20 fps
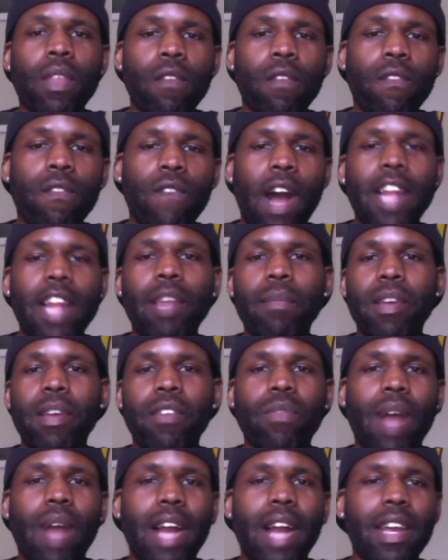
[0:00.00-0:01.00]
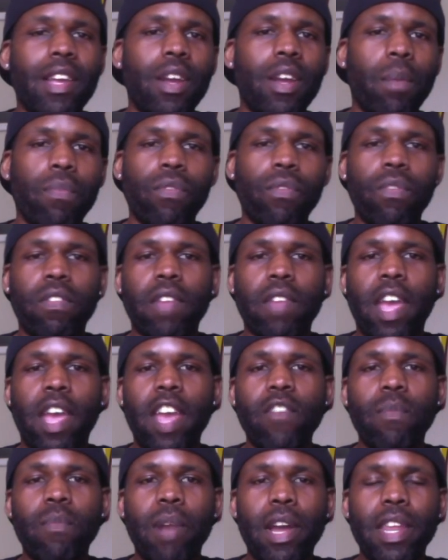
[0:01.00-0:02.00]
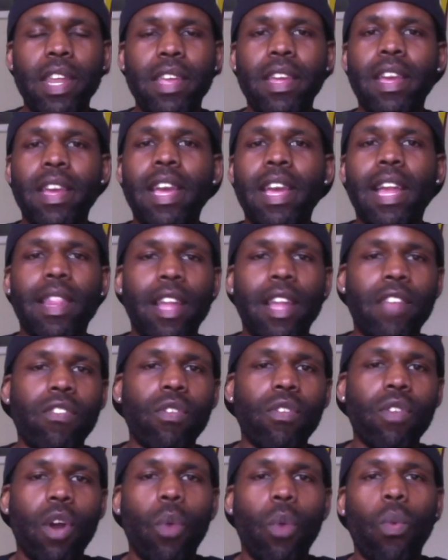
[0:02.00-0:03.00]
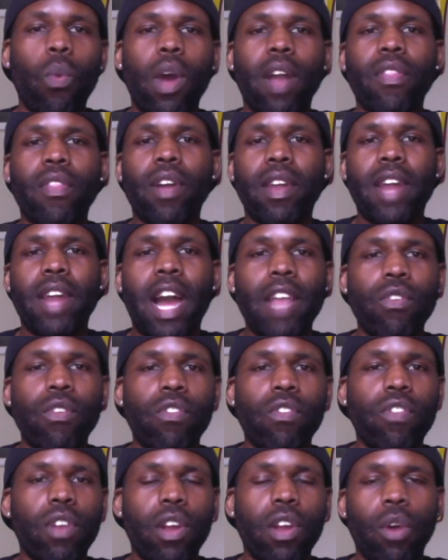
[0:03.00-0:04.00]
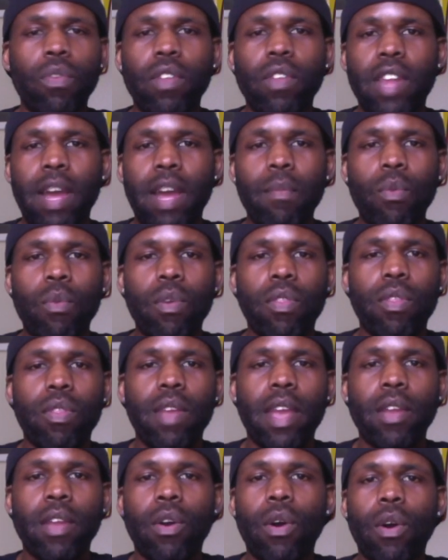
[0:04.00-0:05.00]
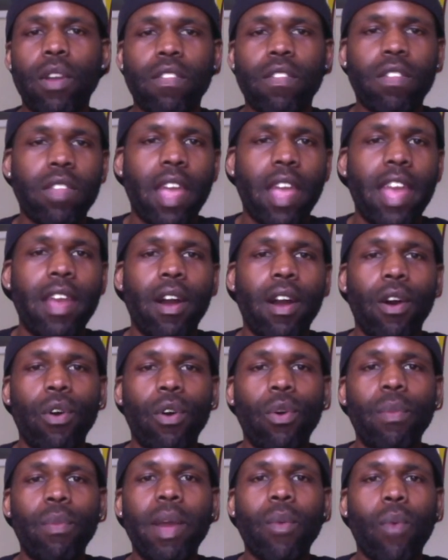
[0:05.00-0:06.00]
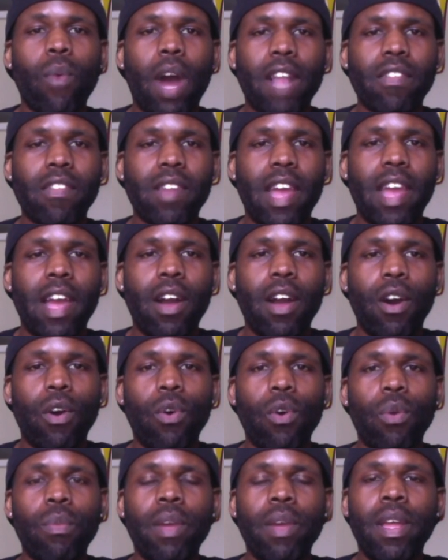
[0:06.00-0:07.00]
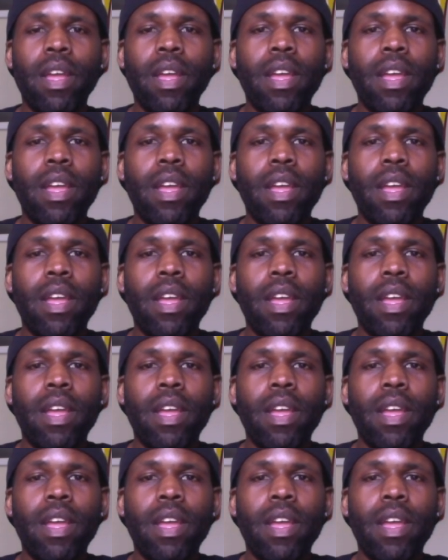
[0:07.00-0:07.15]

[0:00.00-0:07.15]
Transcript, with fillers: Follow me so I can help you save money and let you know whether or not you should go to that movie theater or stay home and watch it at home.